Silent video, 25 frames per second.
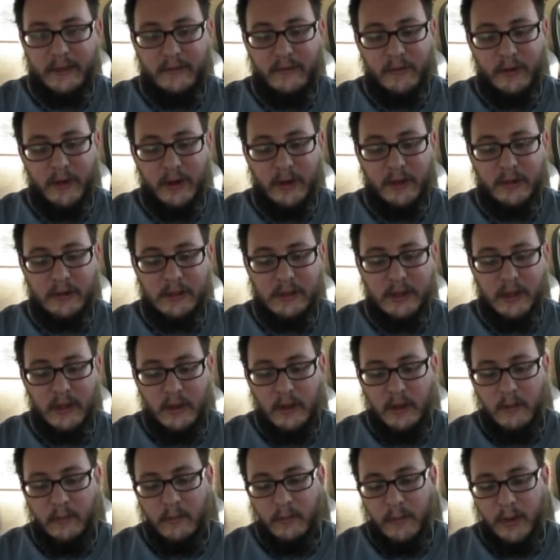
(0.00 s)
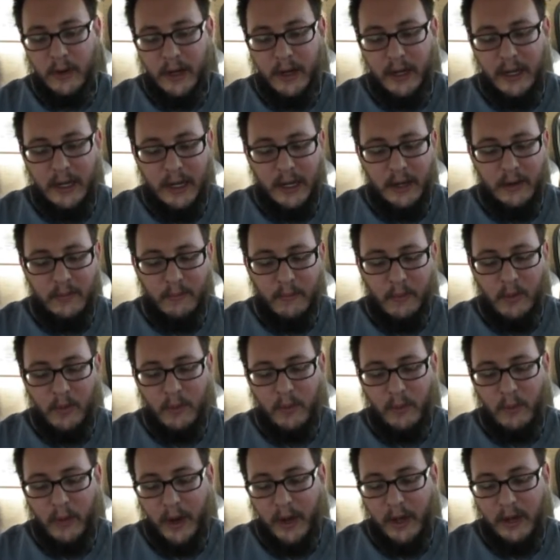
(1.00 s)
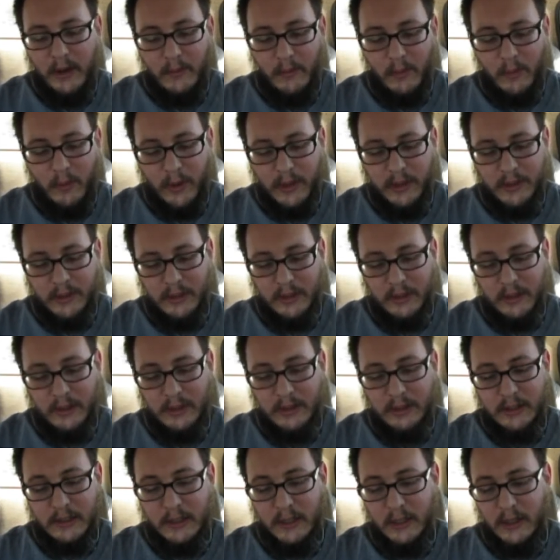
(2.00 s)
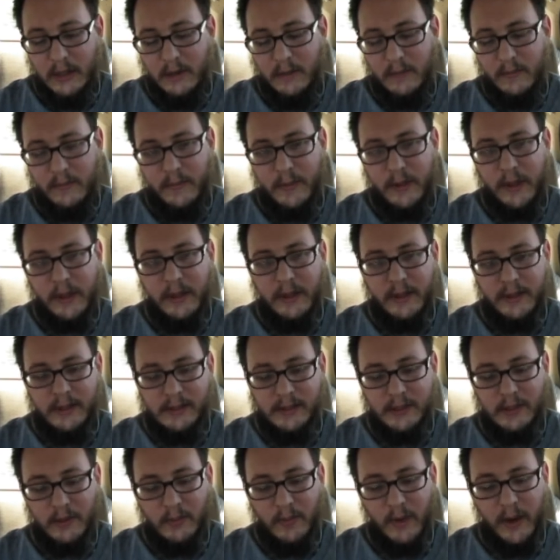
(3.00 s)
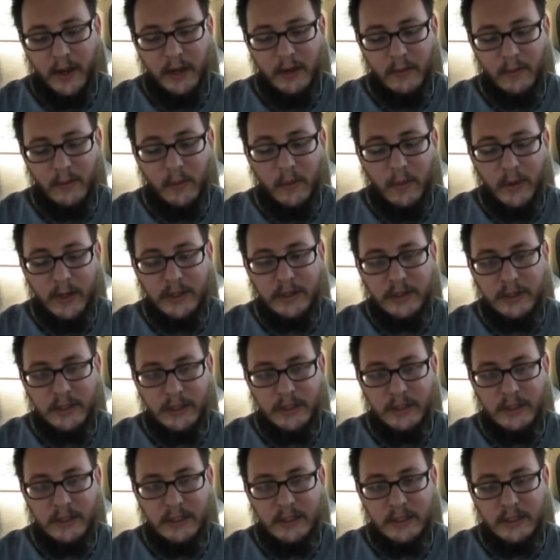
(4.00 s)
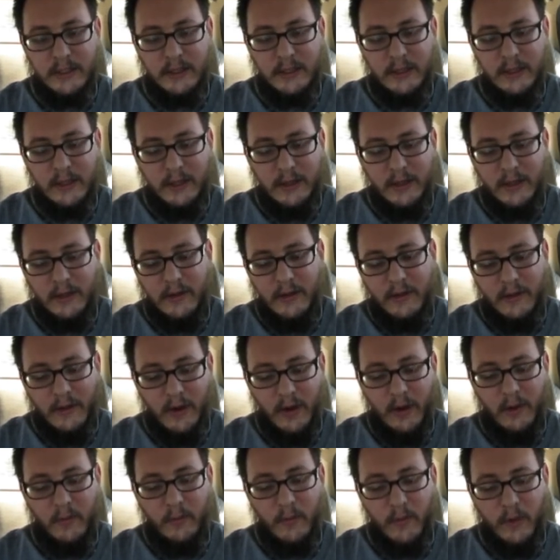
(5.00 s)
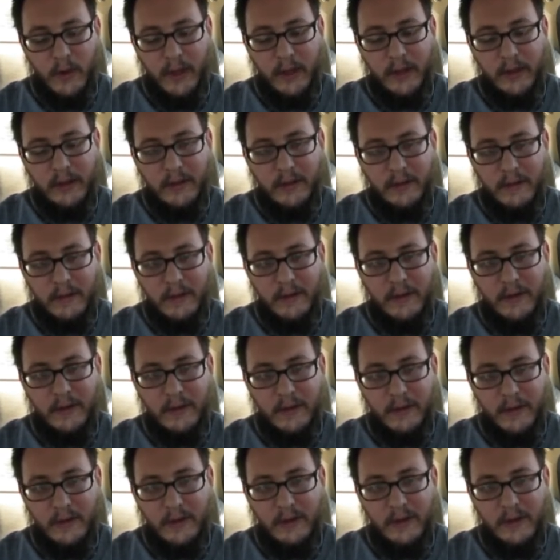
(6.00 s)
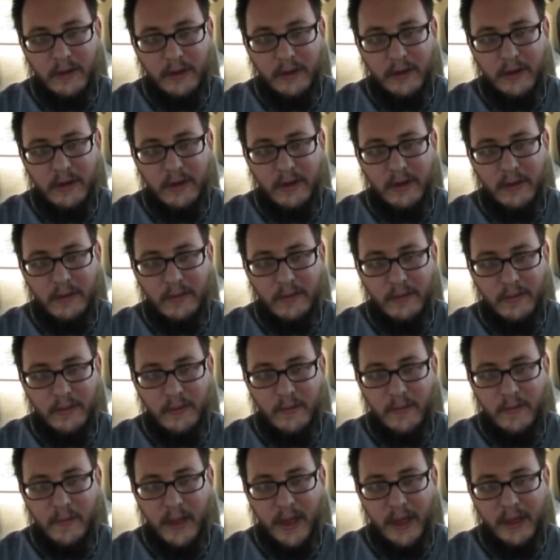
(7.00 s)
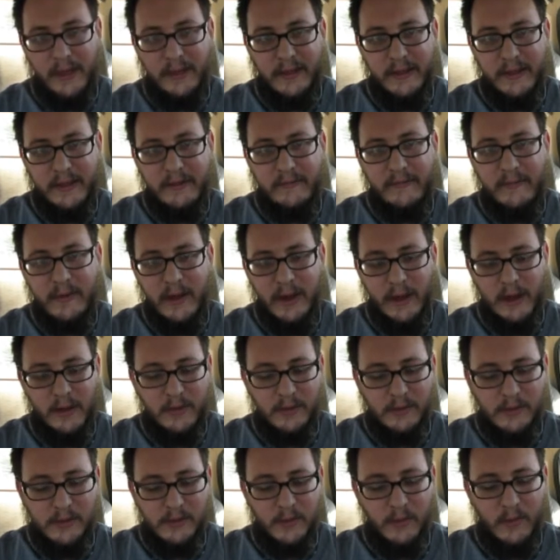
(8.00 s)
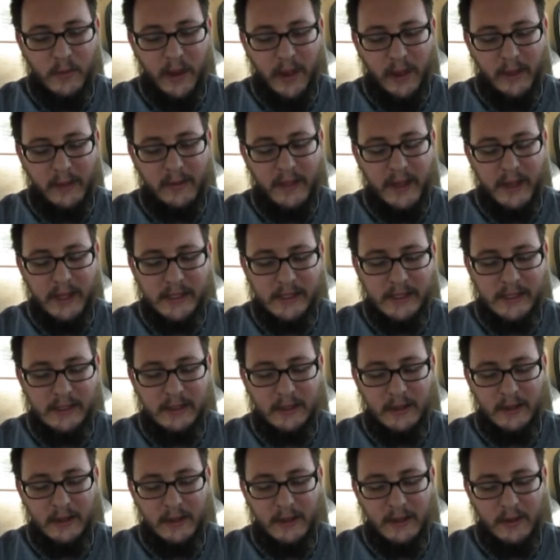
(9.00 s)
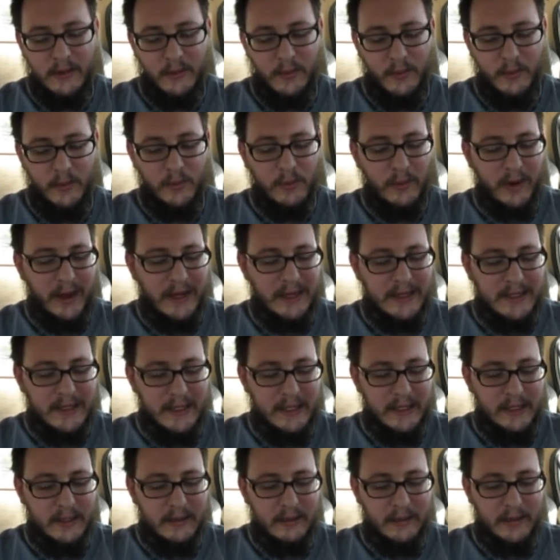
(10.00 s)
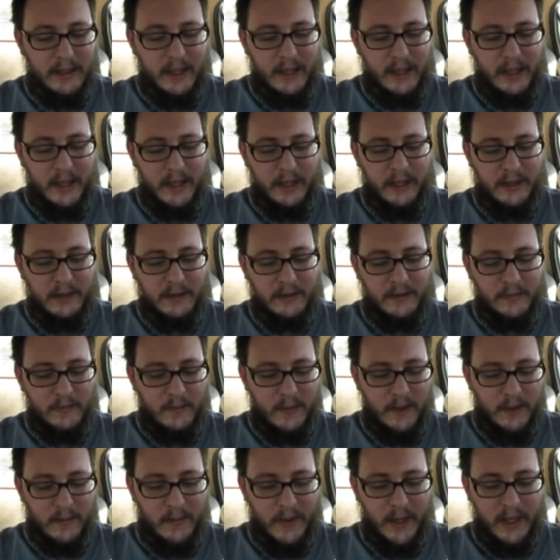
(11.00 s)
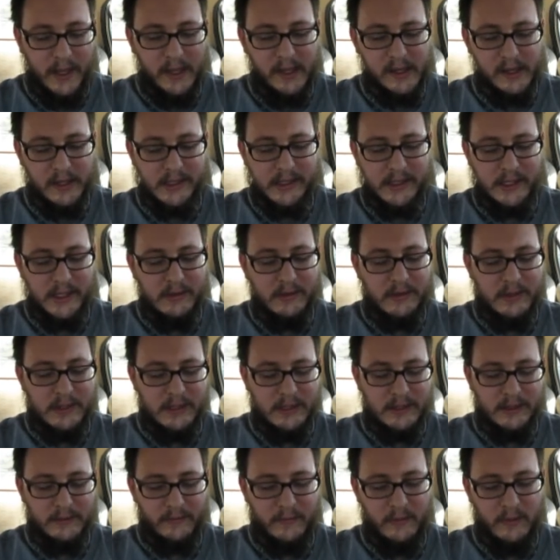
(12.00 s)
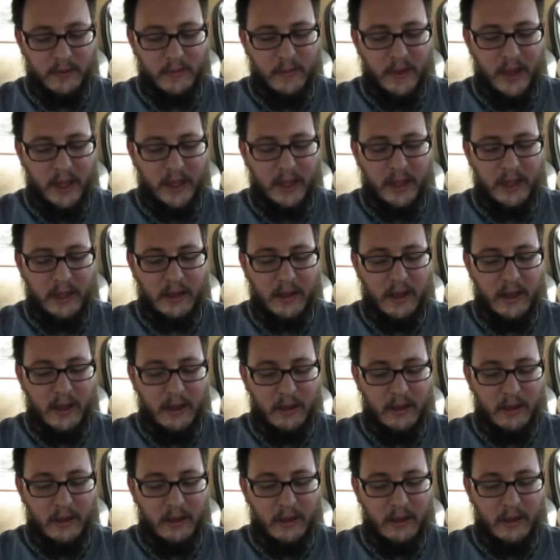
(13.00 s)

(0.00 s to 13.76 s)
videos, but I need more random questions, because the random questions are what, make these videos way less ranty and me making excuses for making